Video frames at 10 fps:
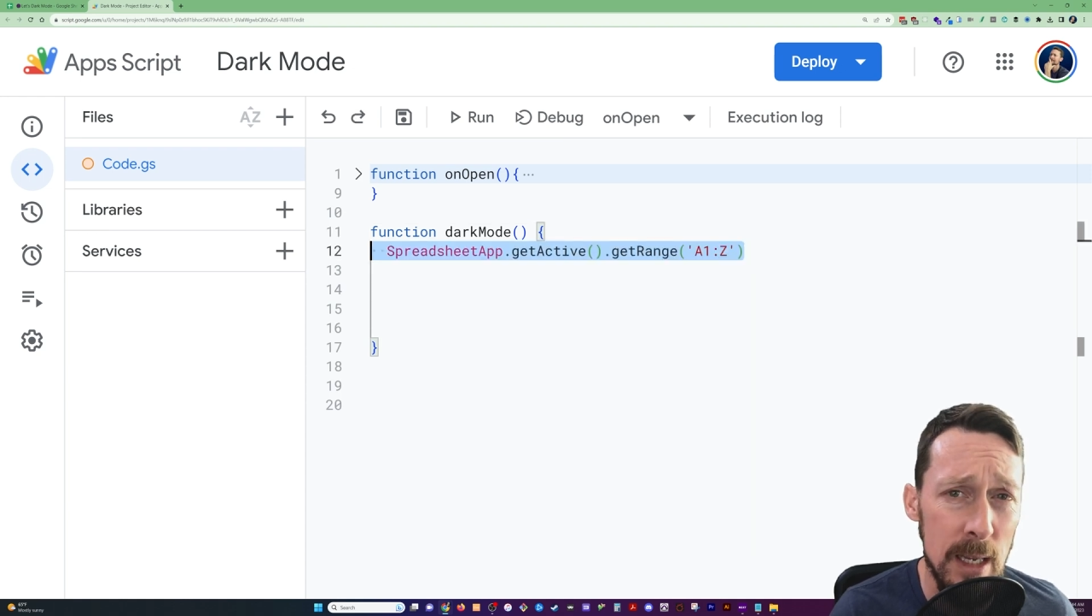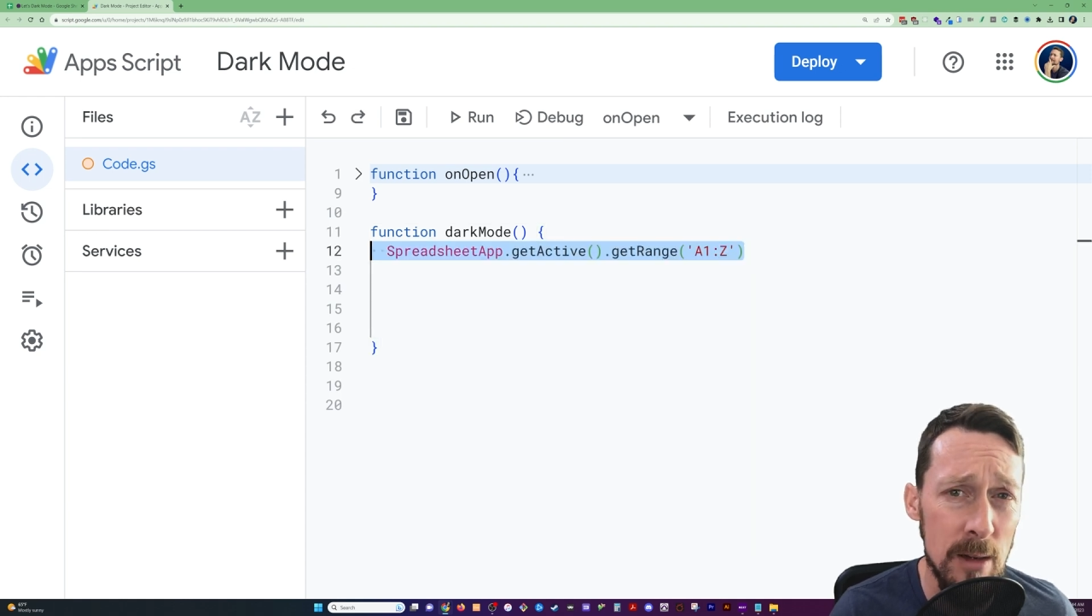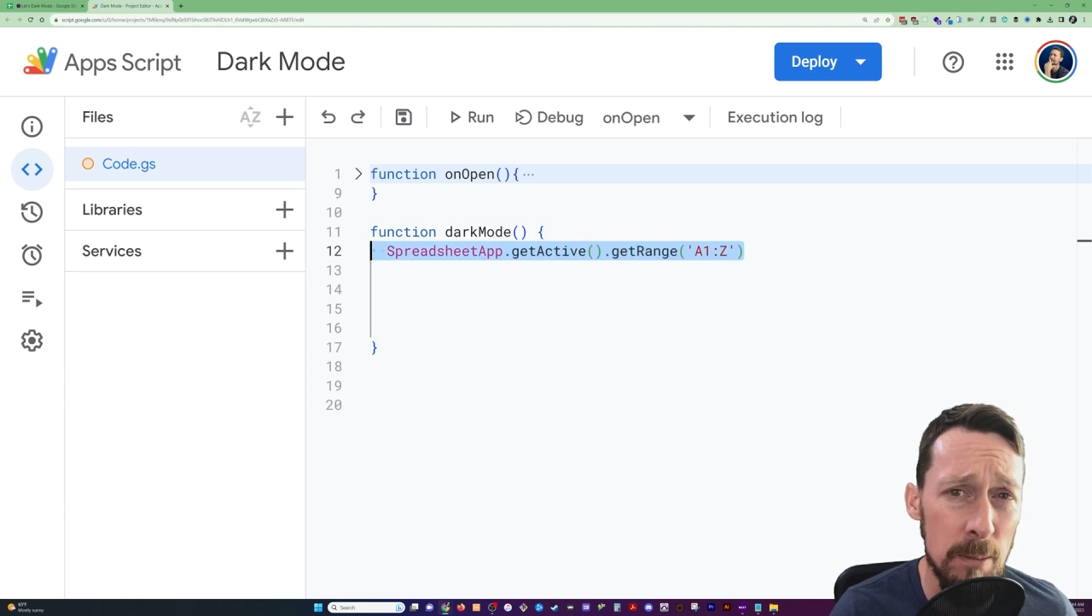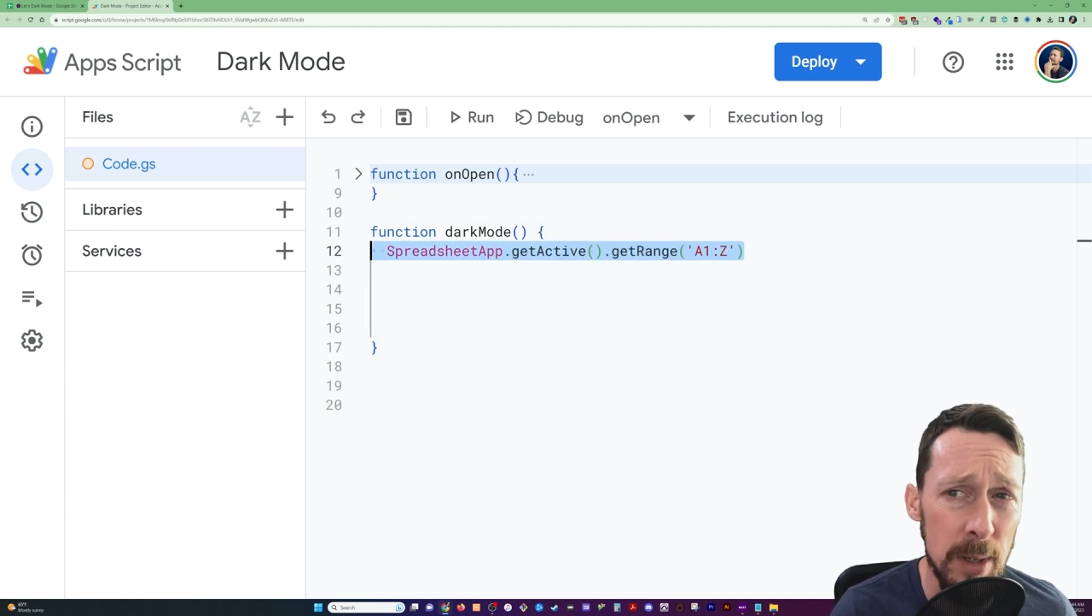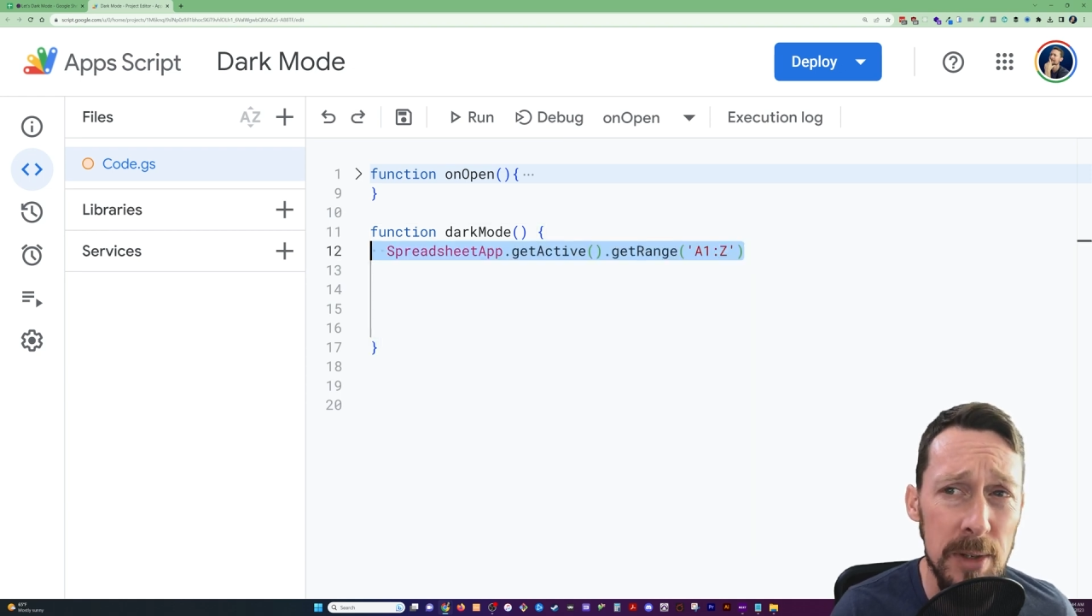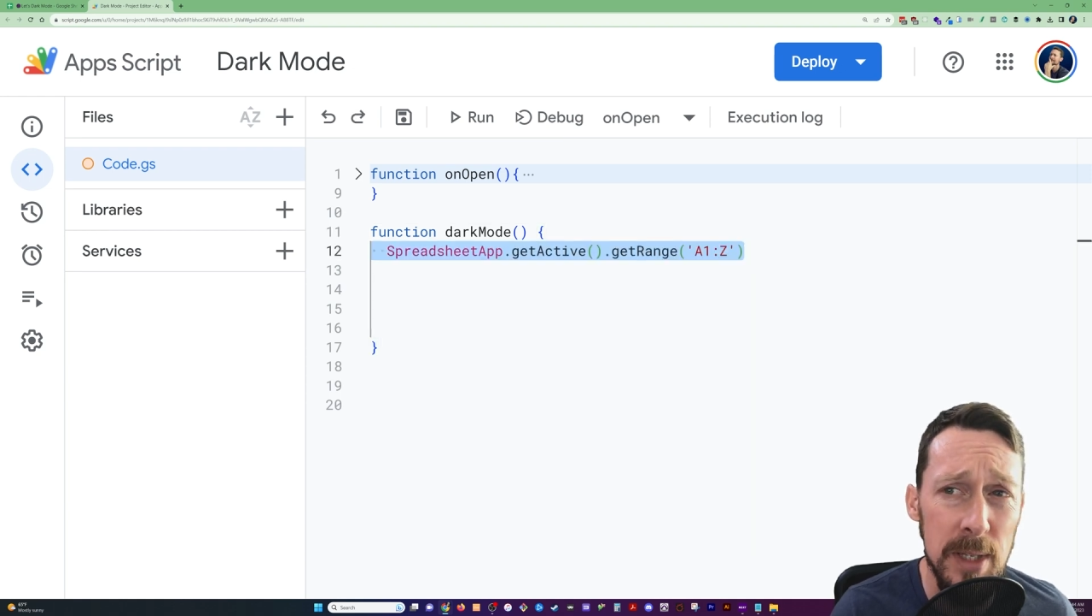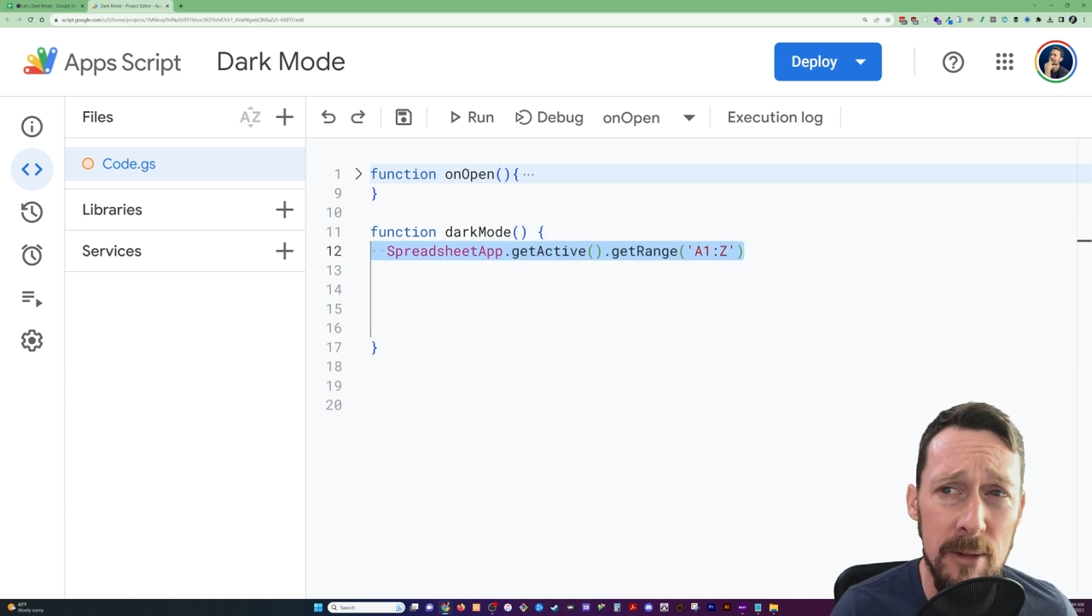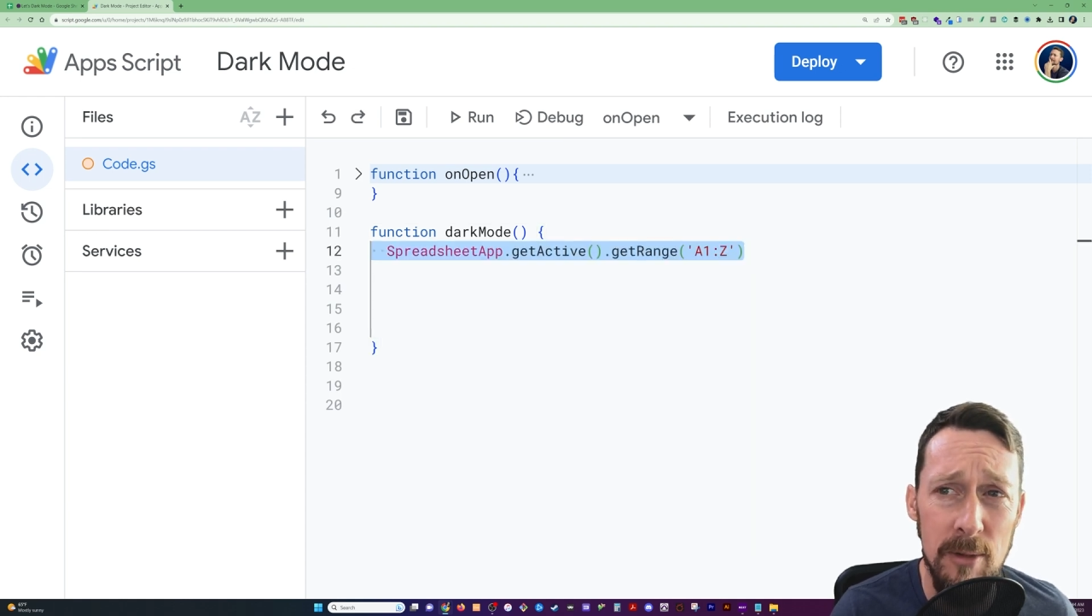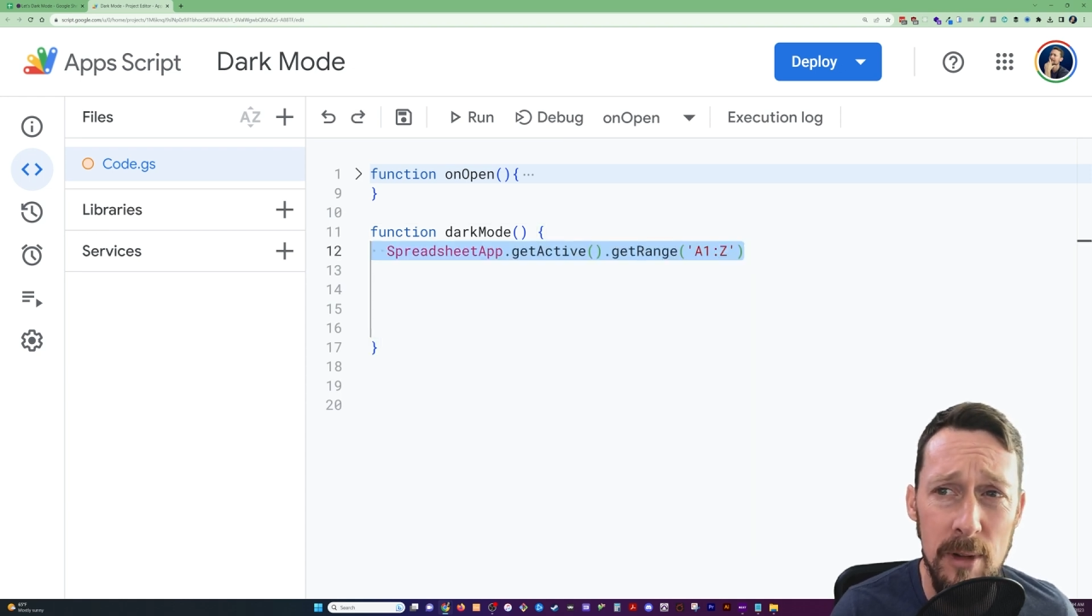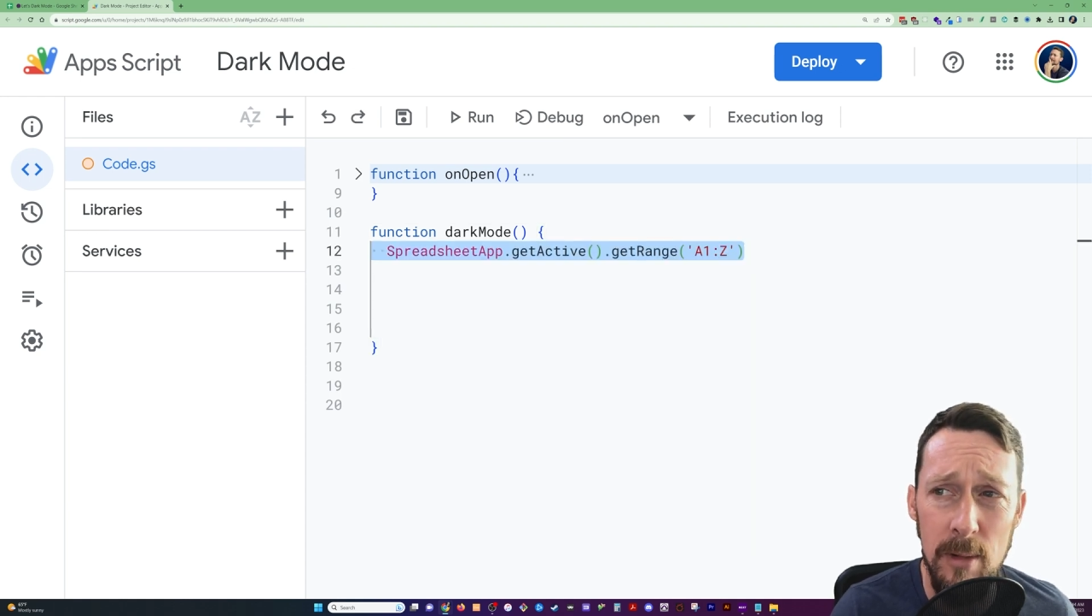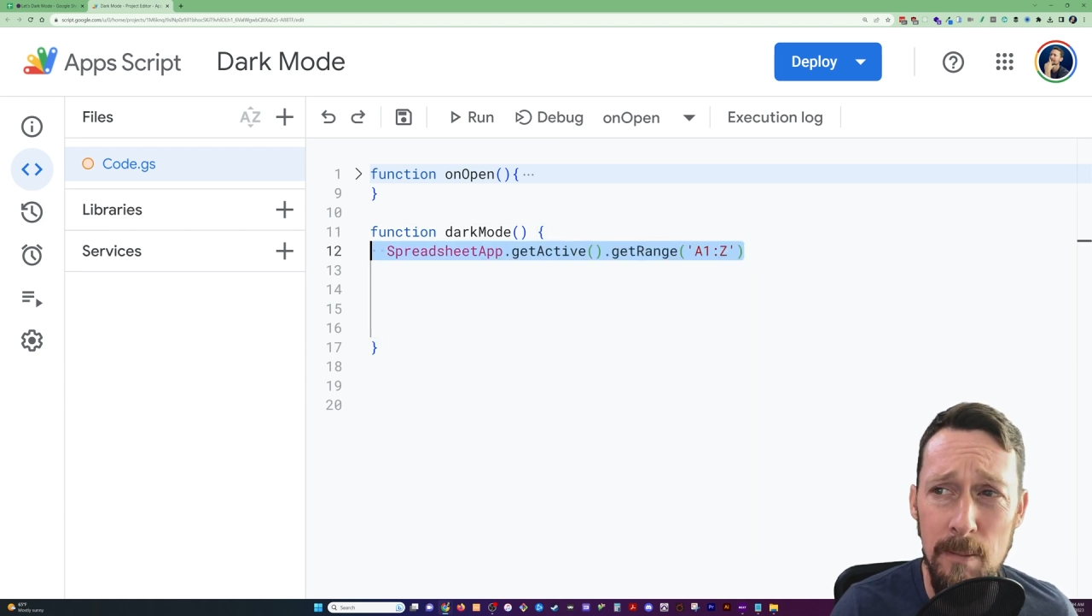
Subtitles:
are built-in